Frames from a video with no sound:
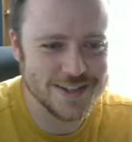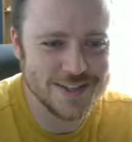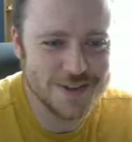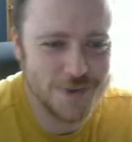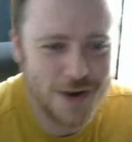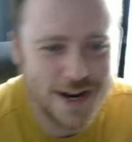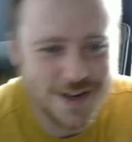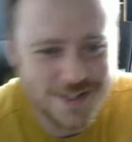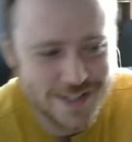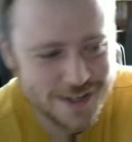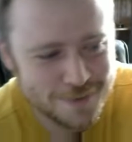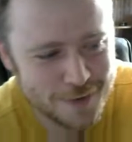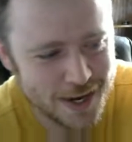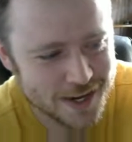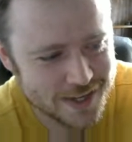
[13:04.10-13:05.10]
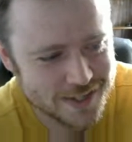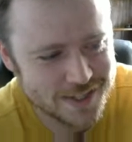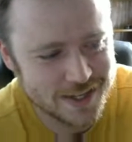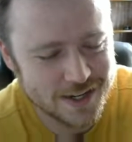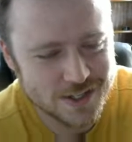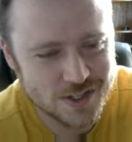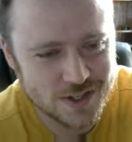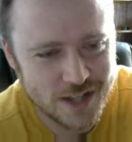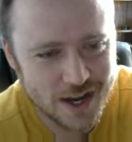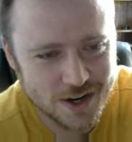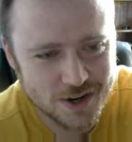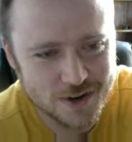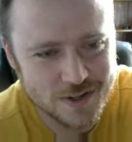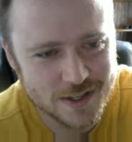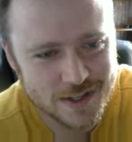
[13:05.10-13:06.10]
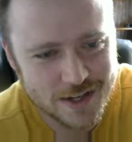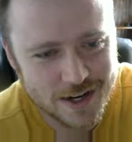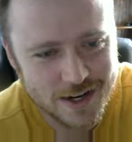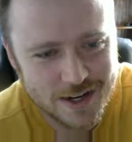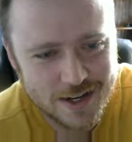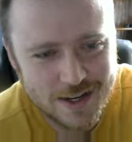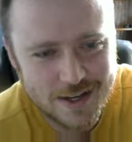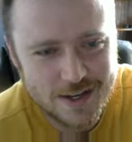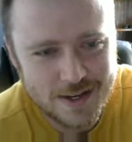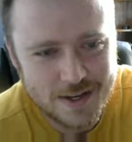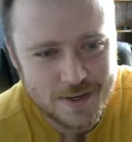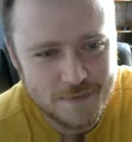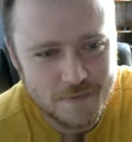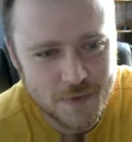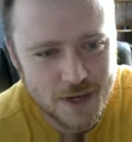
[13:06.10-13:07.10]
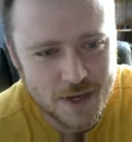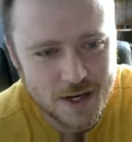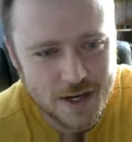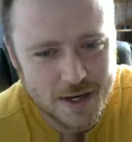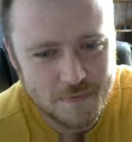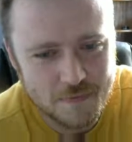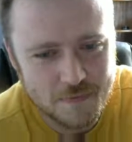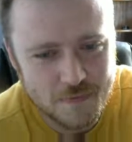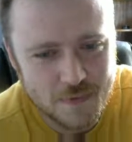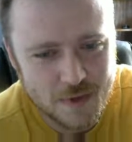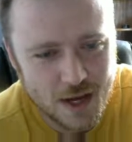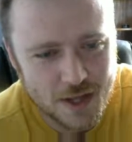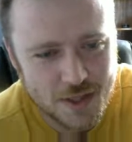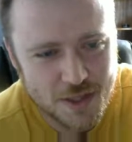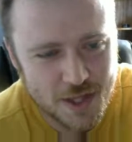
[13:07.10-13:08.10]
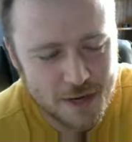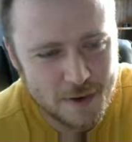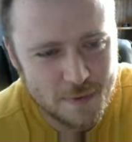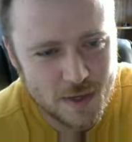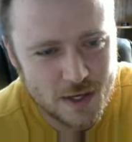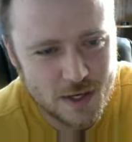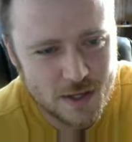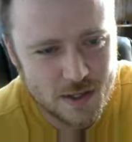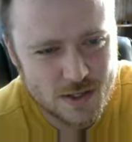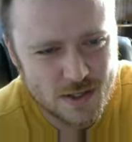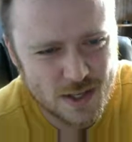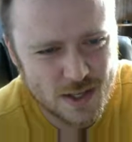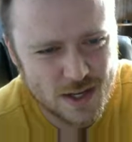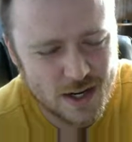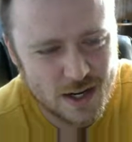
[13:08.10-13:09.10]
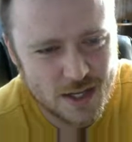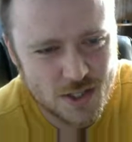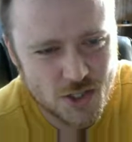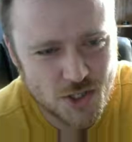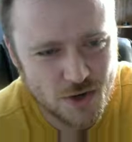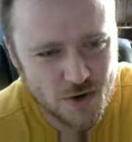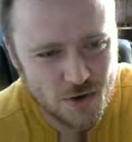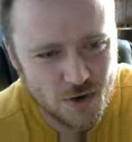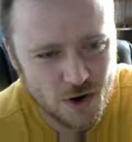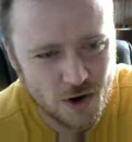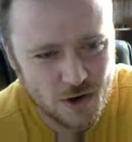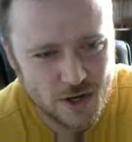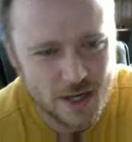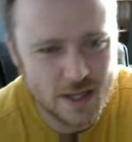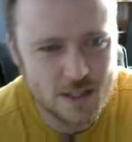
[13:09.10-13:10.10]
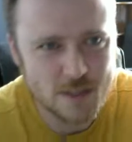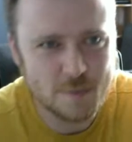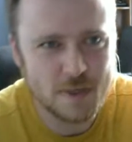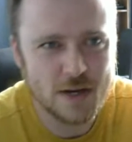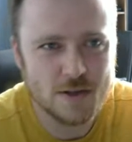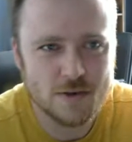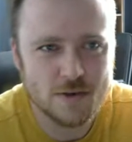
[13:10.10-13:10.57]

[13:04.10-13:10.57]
the Wild Seed package that is not currently there. I thought about making this like a nature or arcane spell or